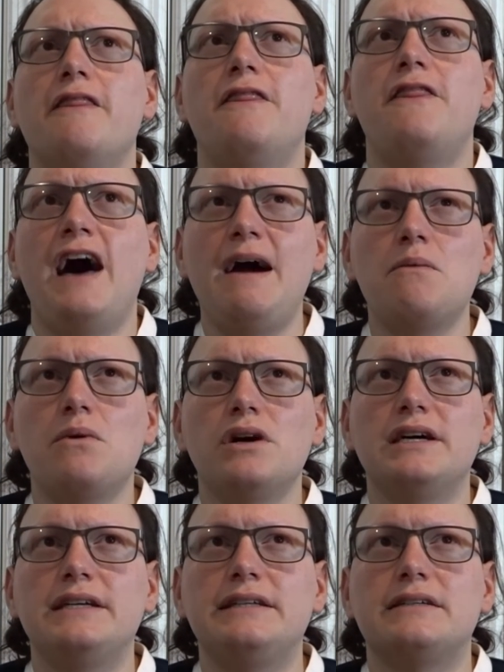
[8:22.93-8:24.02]
that
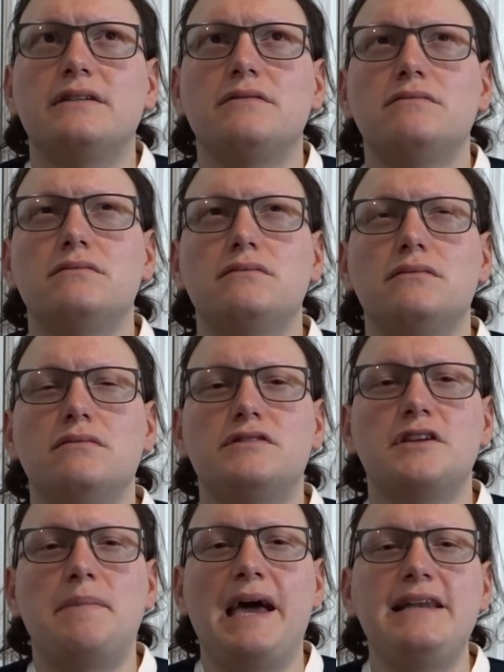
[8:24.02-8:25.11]
one,
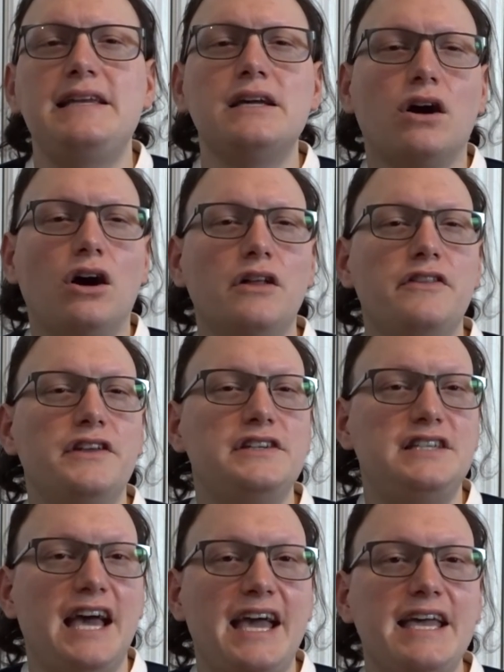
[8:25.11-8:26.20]
depending on the
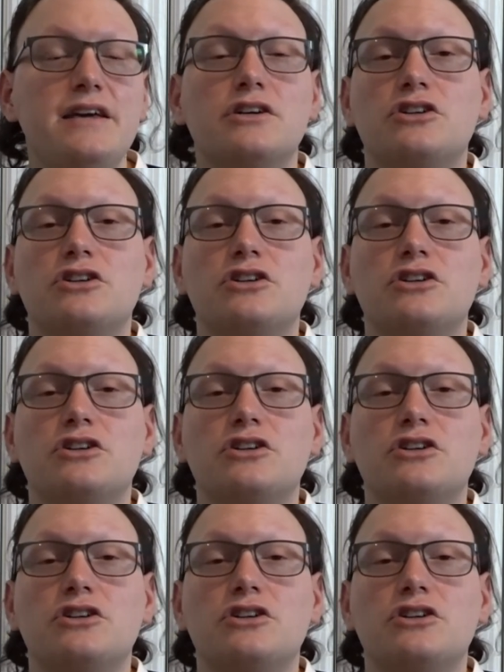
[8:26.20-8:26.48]
day,